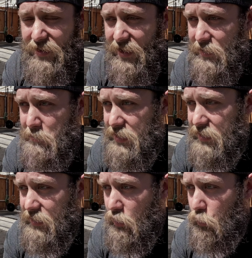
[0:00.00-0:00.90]
That can
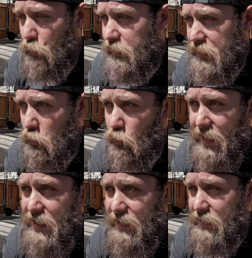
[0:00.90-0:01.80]
be really
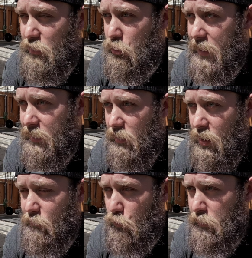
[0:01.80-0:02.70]
great and create a
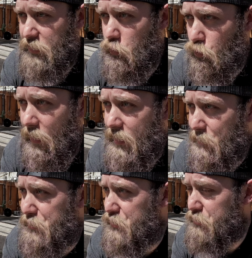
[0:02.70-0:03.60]
lot of really great
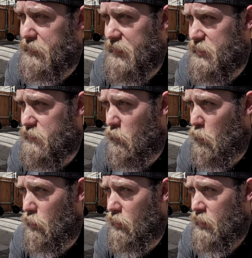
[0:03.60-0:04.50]
opportunities
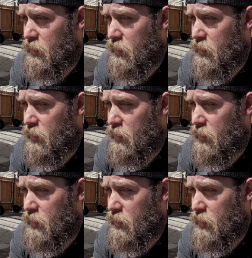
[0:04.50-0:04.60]
for